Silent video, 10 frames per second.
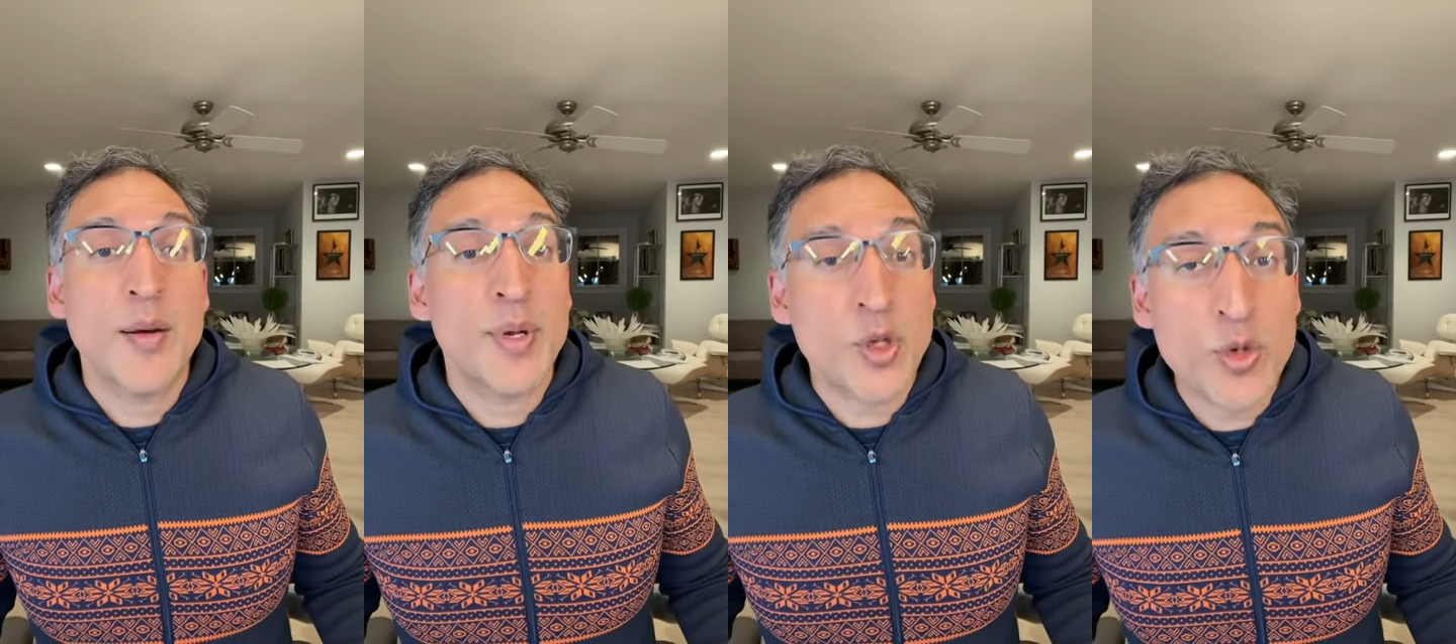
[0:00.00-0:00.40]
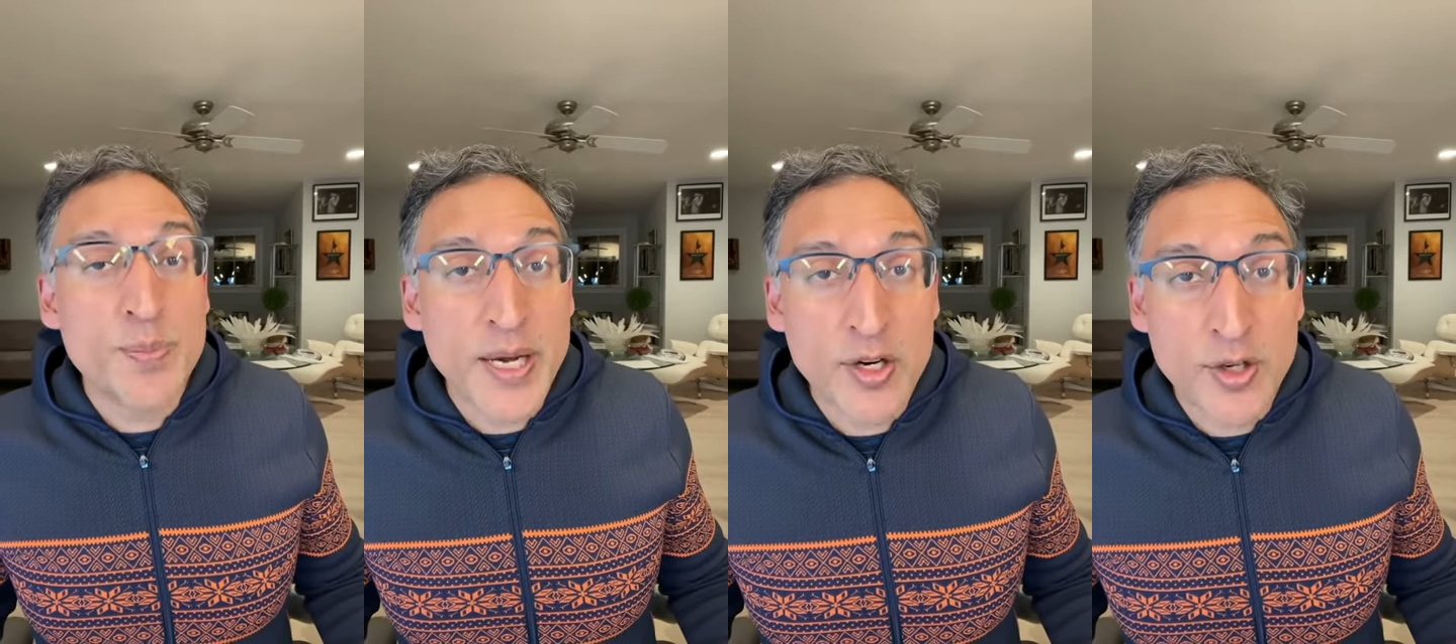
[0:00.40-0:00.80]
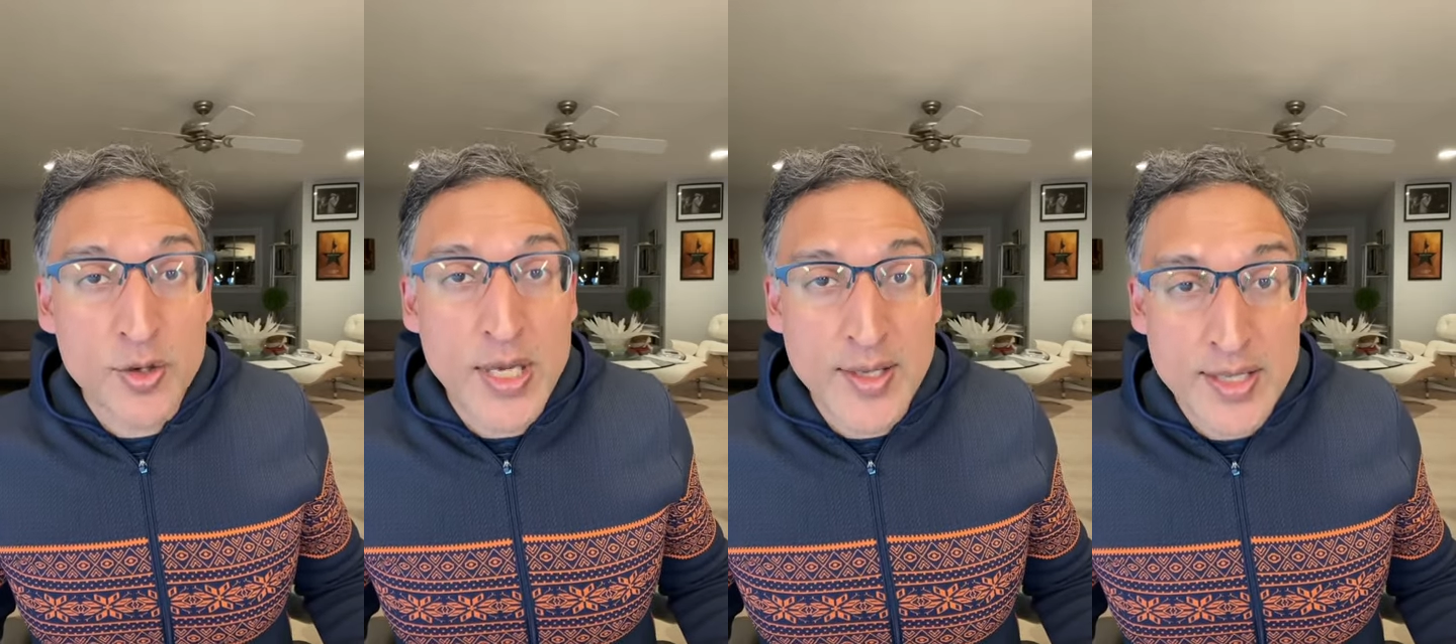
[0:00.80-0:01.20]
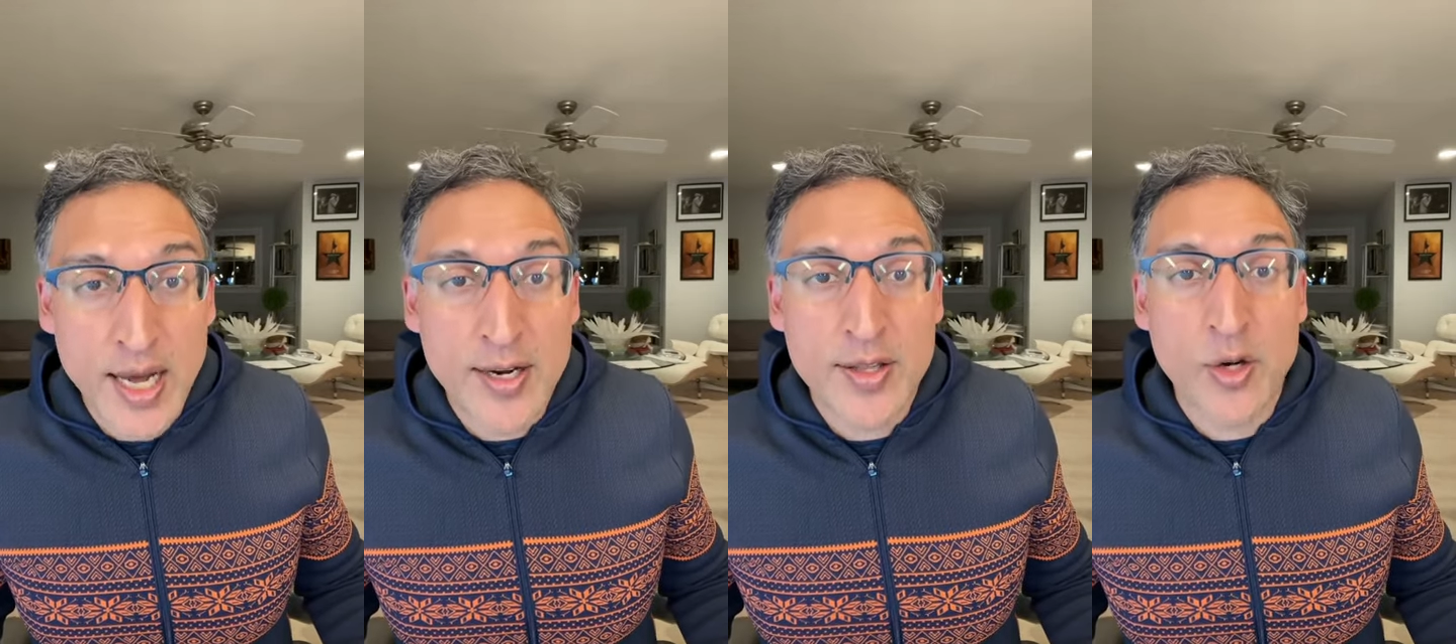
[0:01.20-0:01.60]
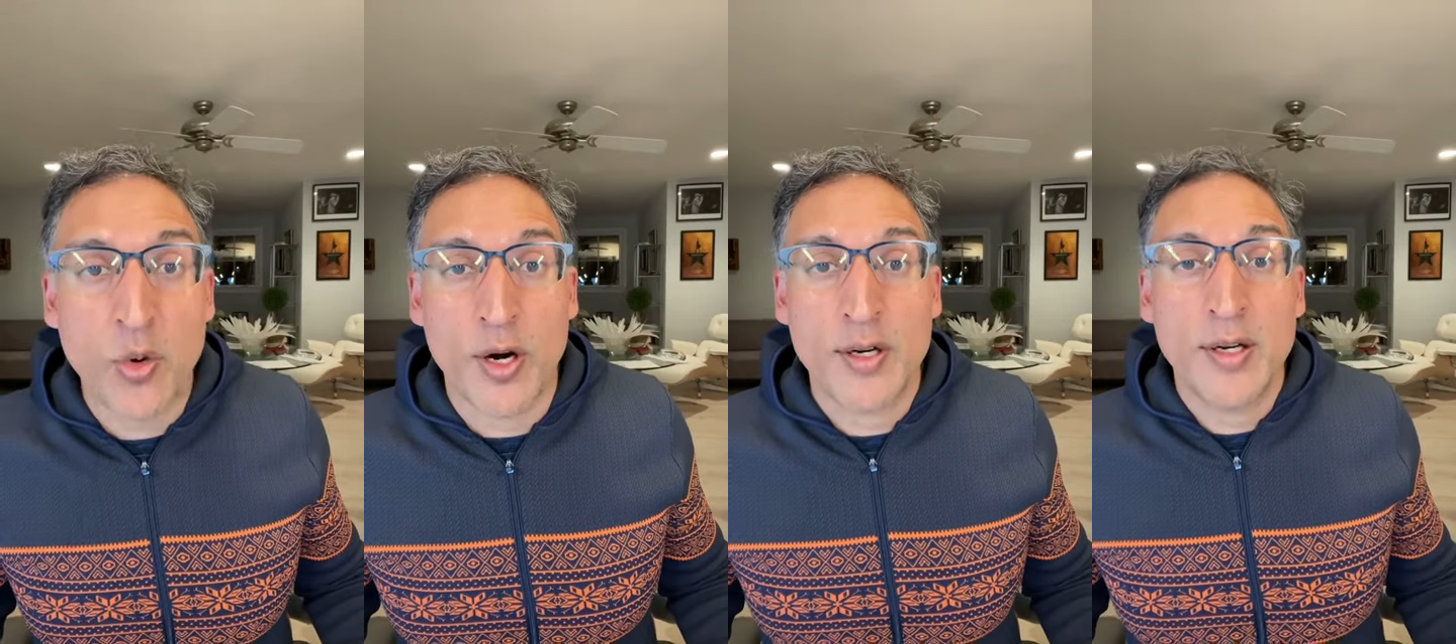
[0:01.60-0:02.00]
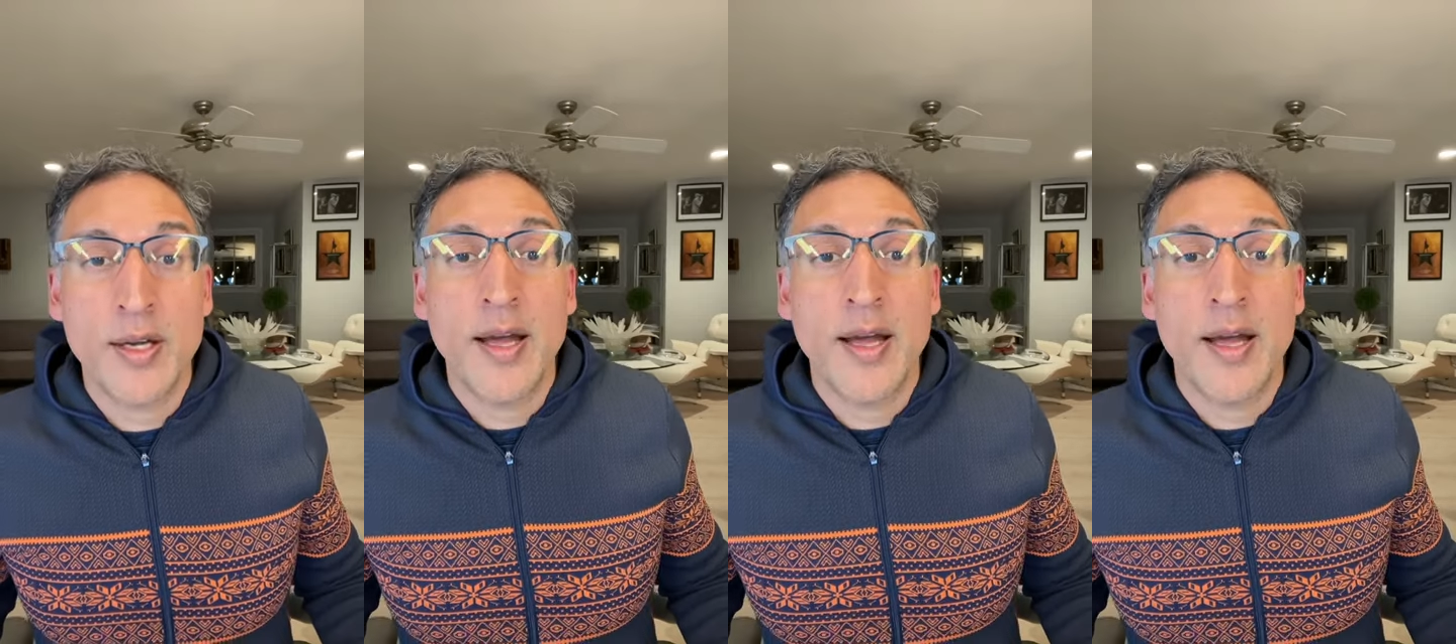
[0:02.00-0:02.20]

But there was bigger news outside of the court,